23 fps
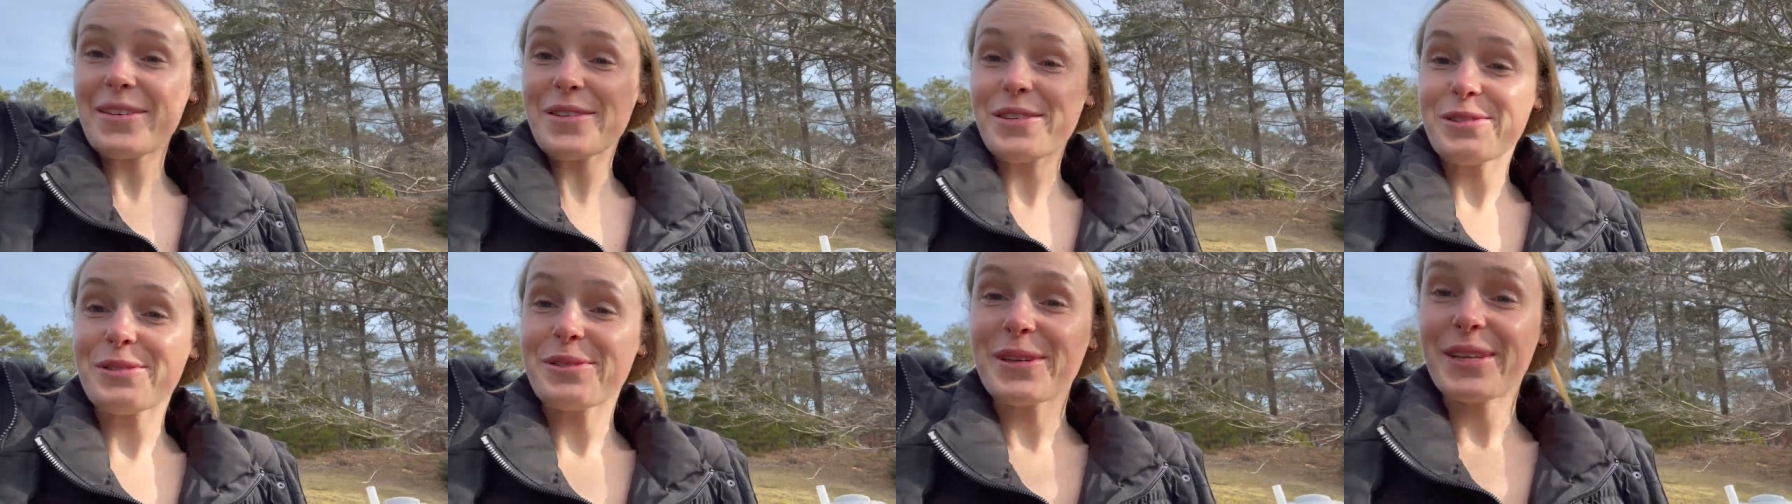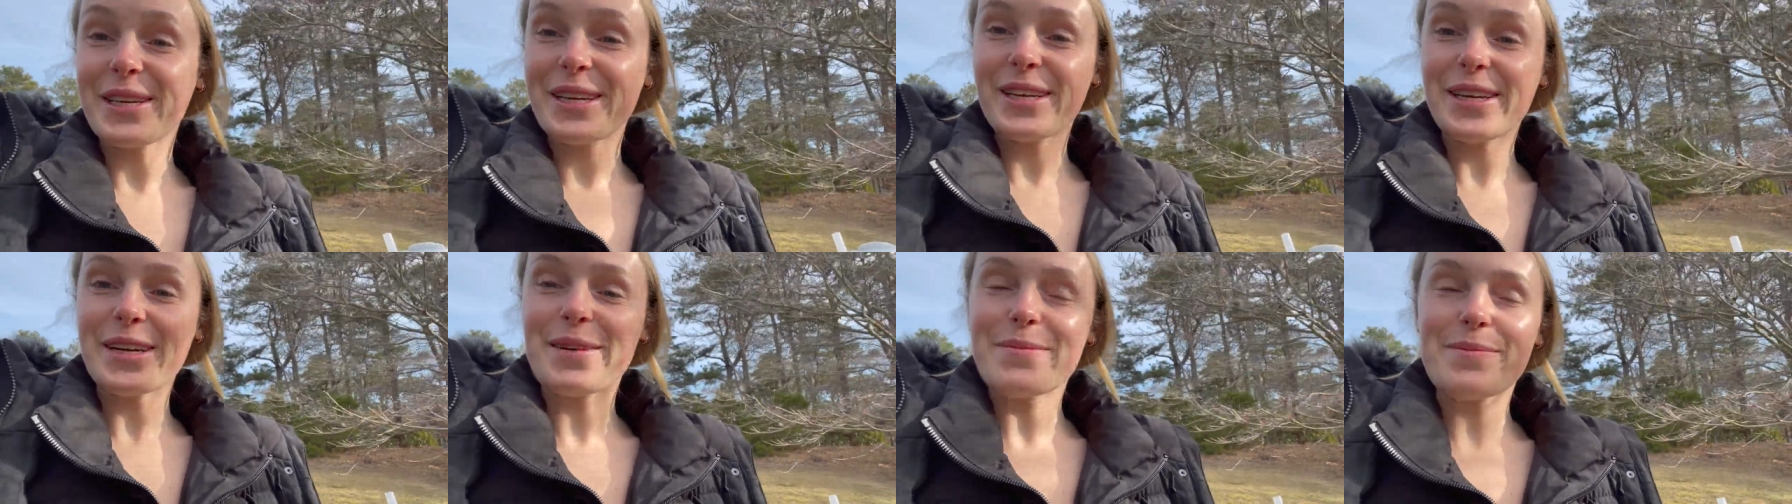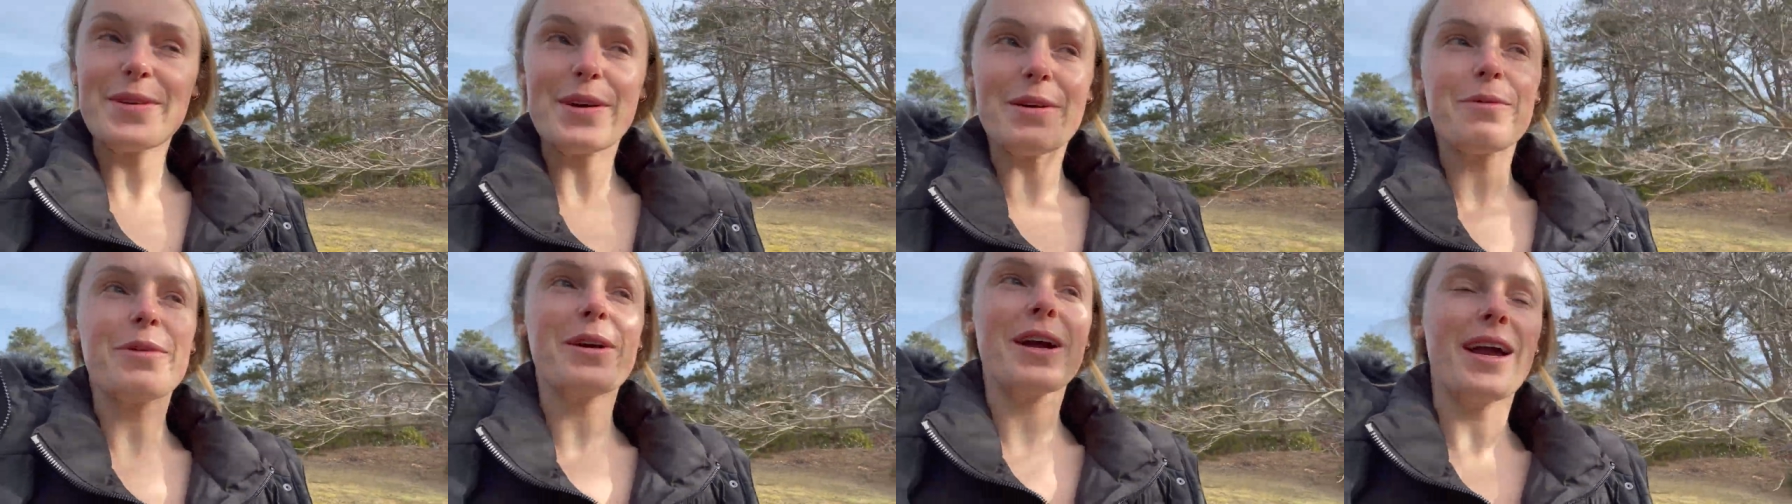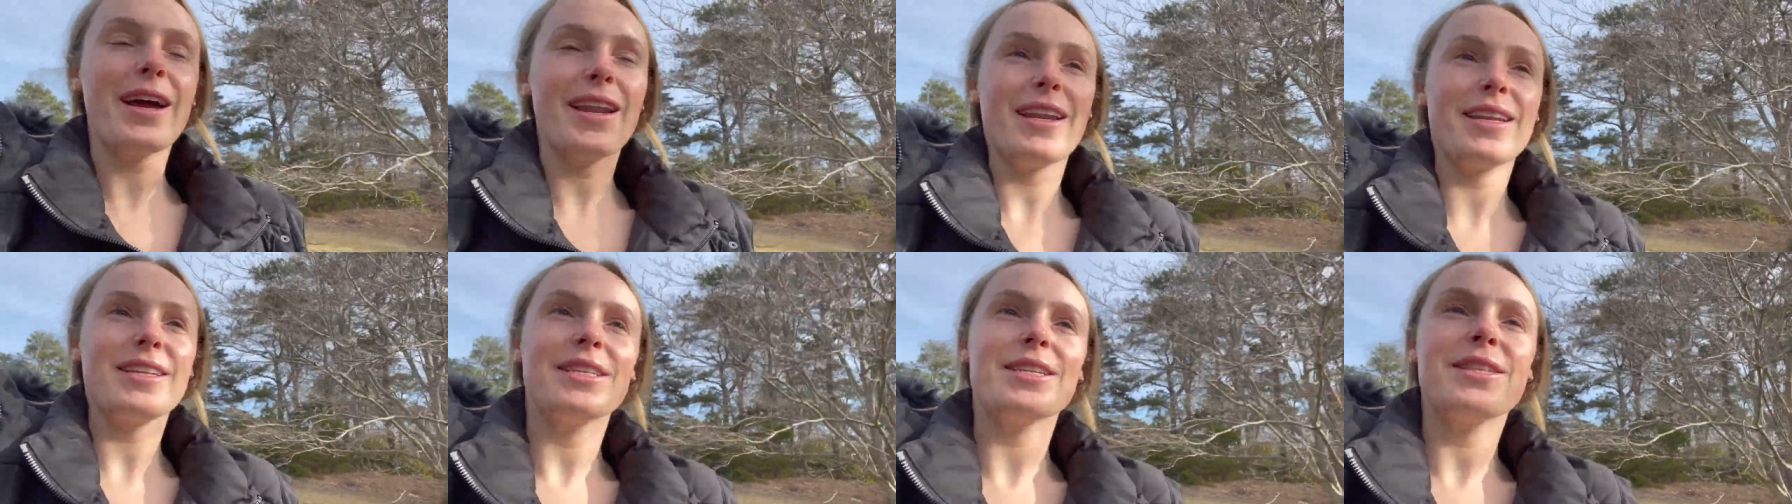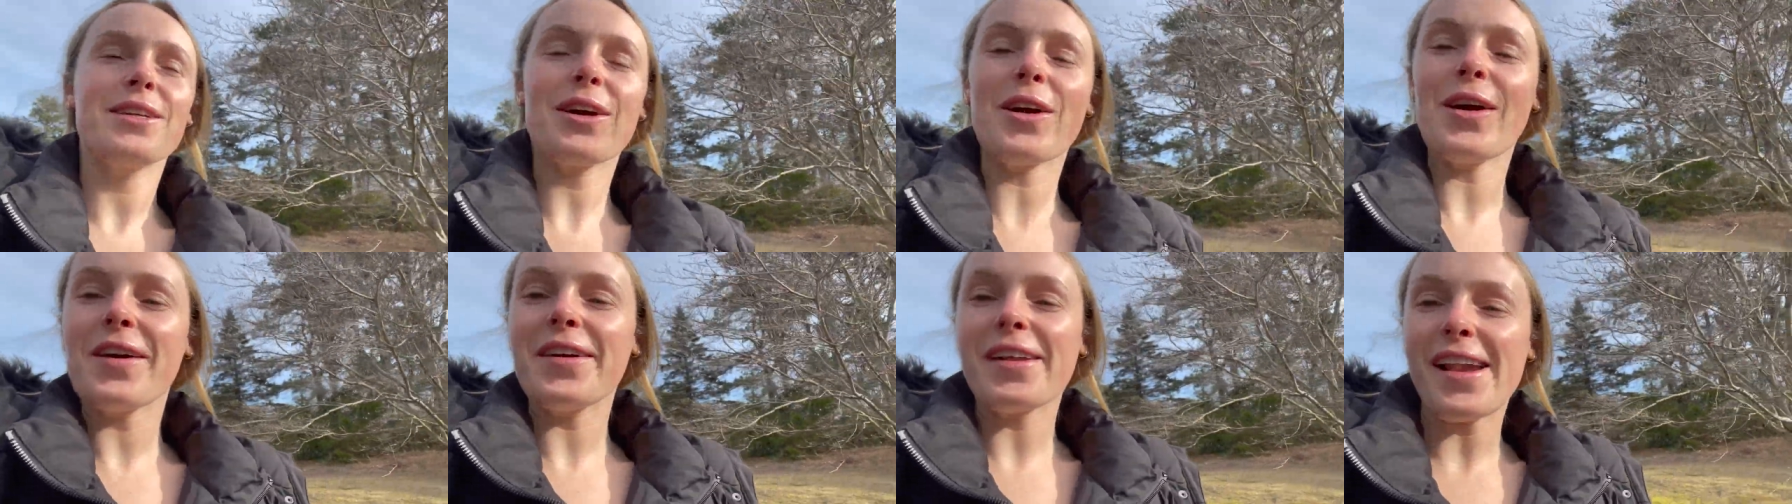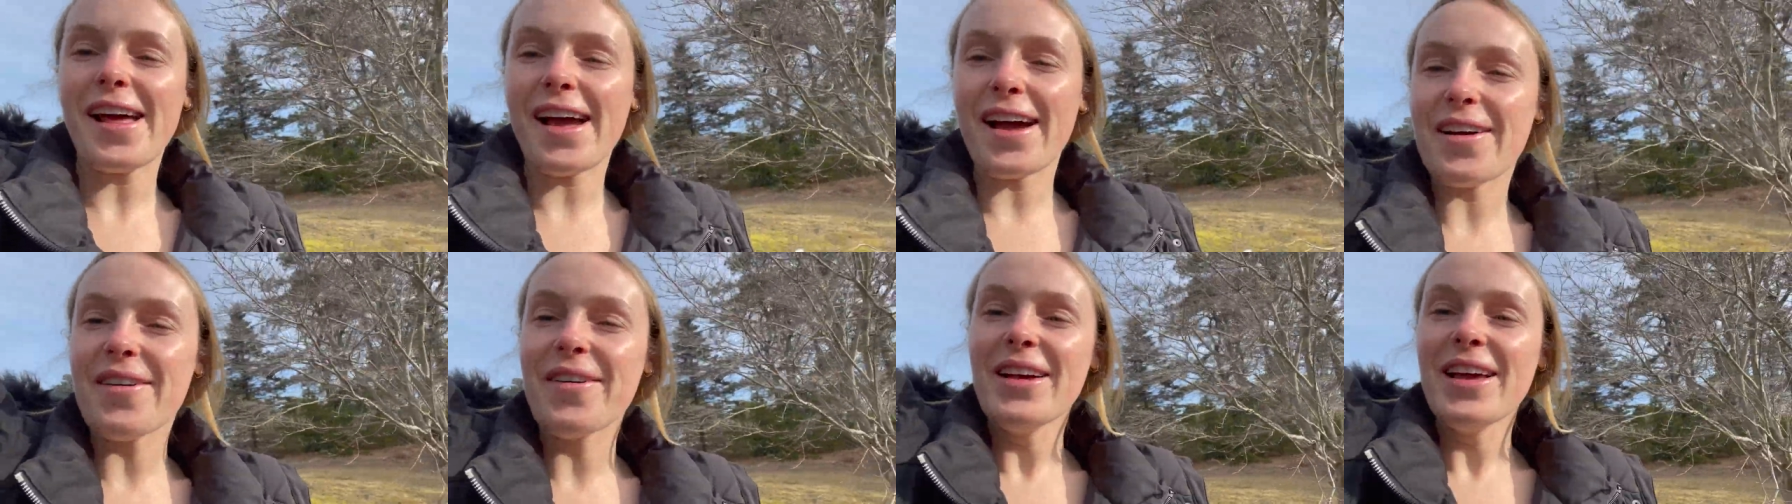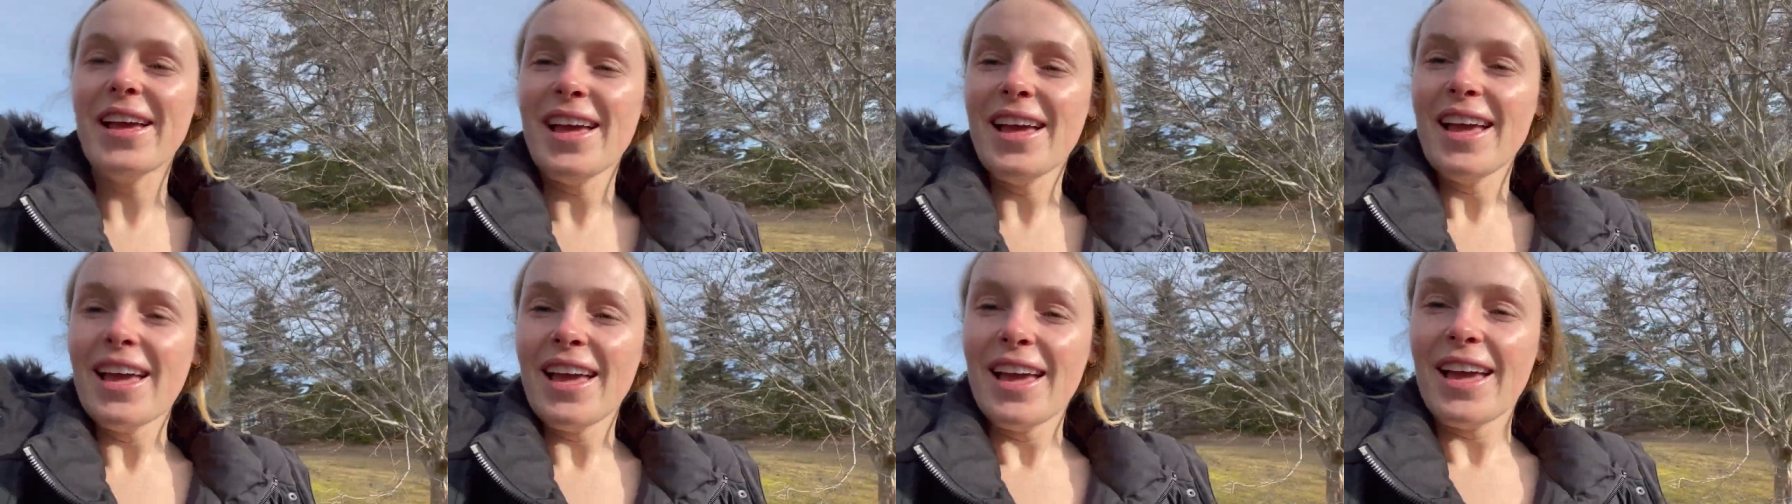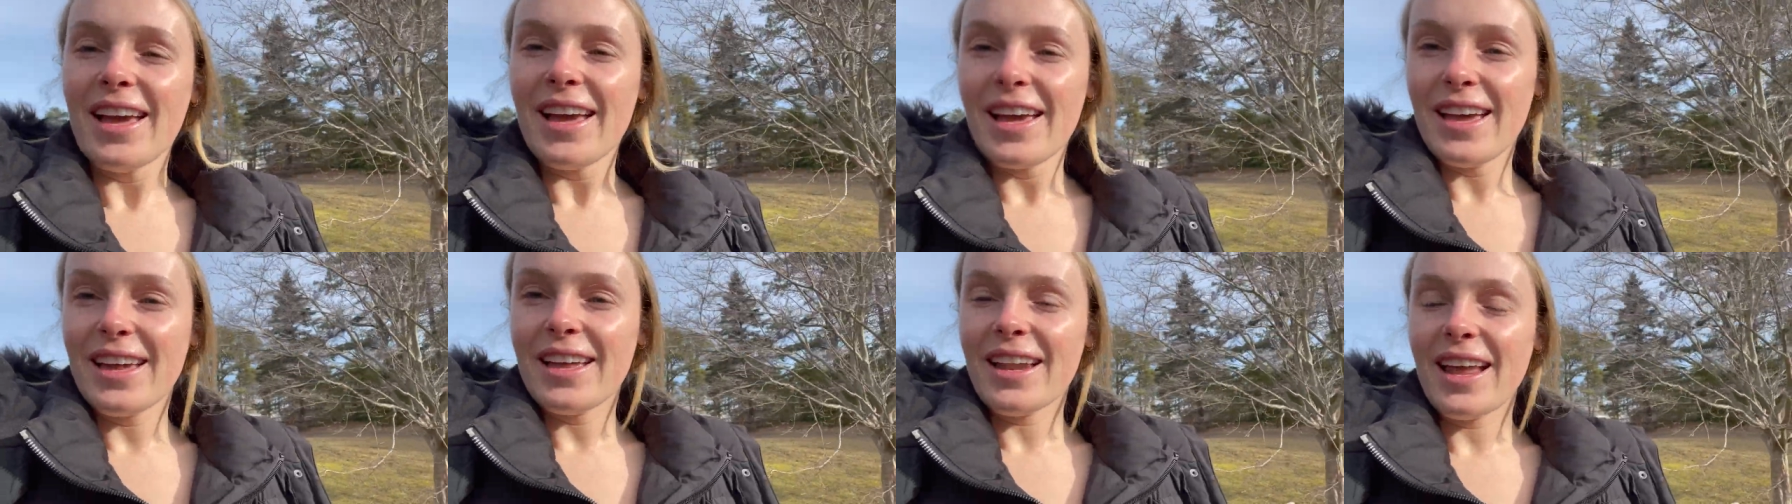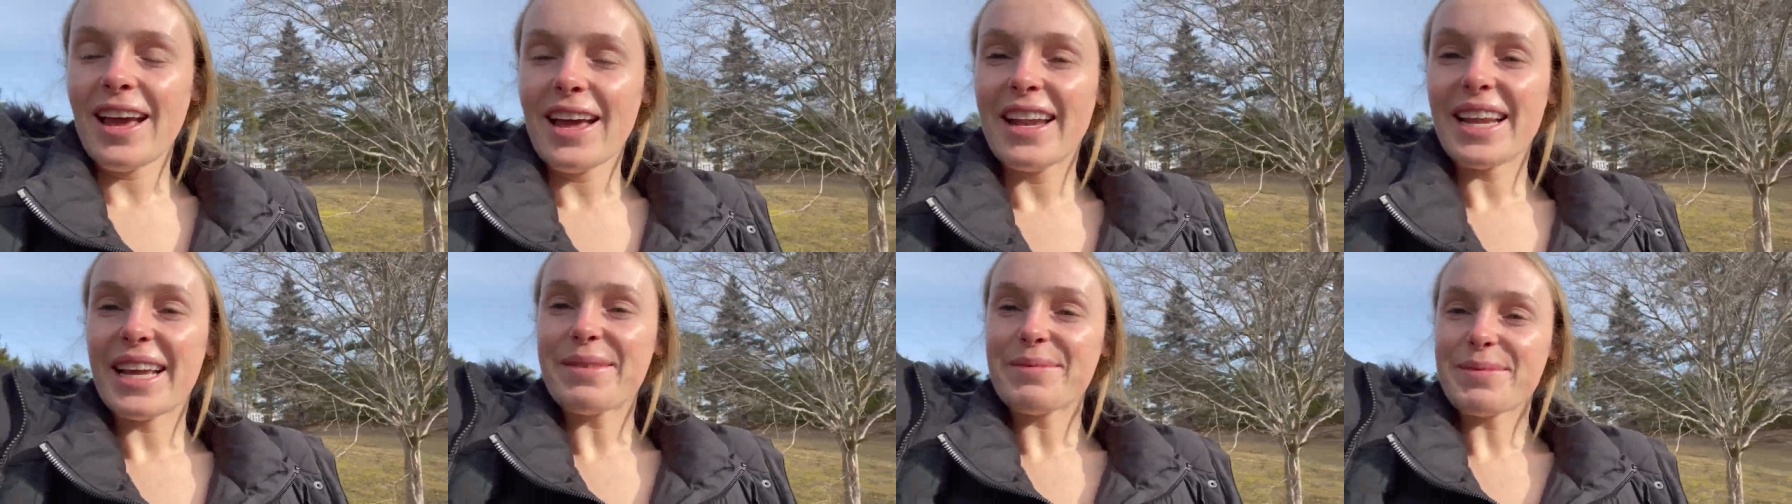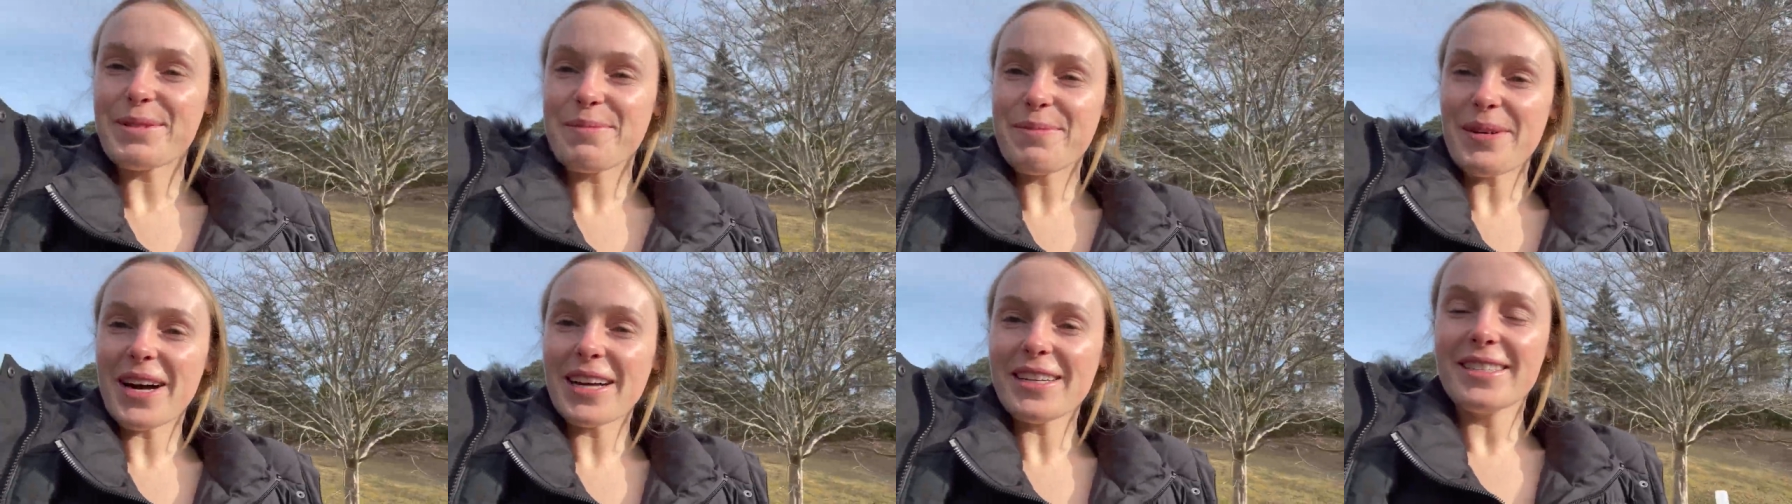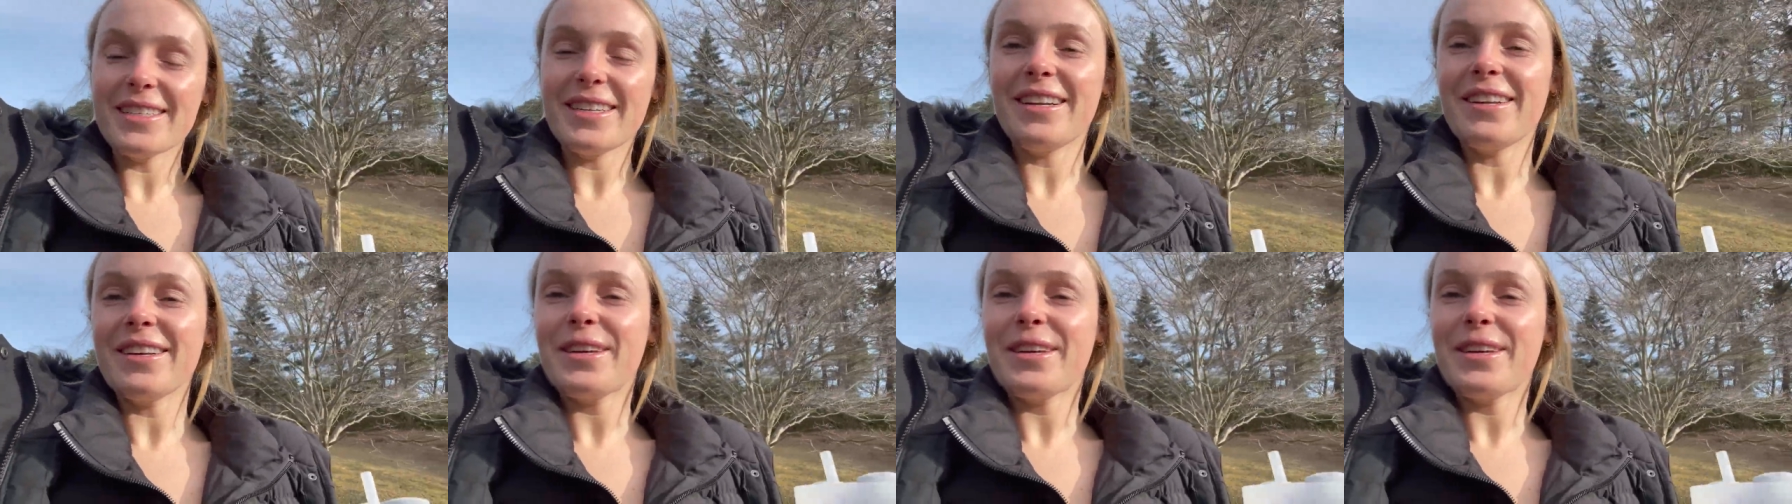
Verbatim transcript: It was really good, but we're heading to the car now and heading up to Boston.